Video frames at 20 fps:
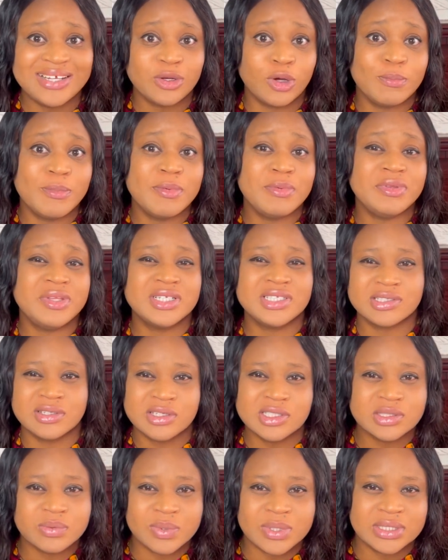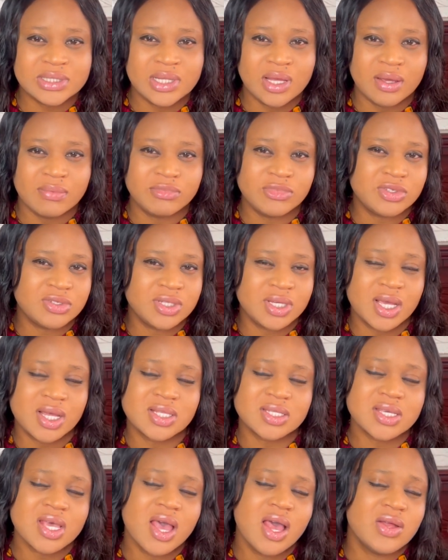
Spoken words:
or maybe discuss with them. Do you get?